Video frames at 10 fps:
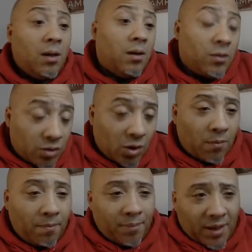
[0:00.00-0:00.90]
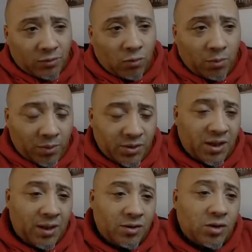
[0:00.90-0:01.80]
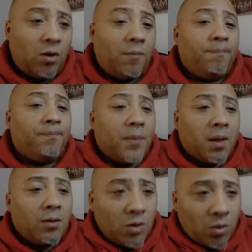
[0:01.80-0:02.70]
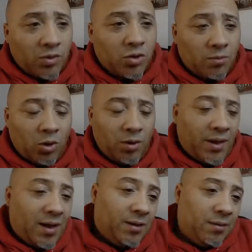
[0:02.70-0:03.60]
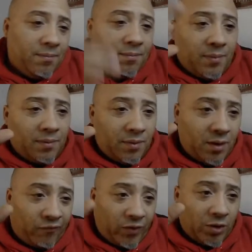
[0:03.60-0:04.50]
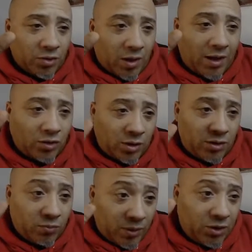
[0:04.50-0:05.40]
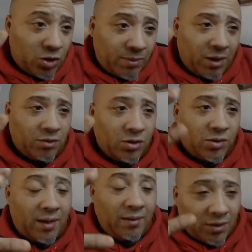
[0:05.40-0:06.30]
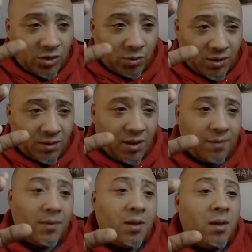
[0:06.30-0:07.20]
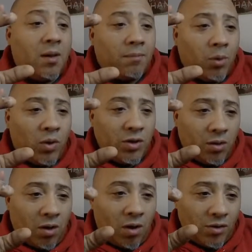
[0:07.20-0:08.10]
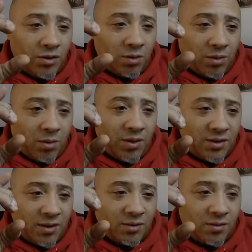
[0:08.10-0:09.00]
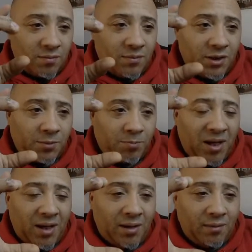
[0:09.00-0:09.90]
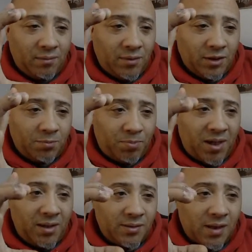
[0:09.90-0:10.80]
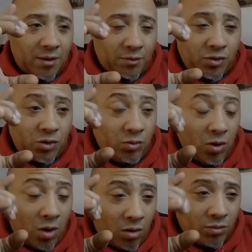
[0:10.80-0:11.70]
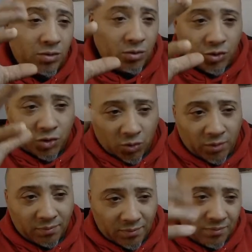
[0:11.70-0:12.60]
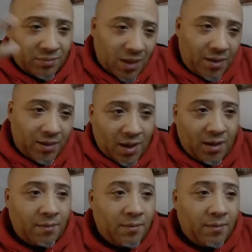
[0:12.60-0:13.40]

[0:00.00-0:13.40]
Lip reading: So back to what we were saying. So you go into a bowling alley, the fingers are actually really too big or too tight, and so is the thumb. But what you'll also notice is the span. The span is either too long, too short, da da da.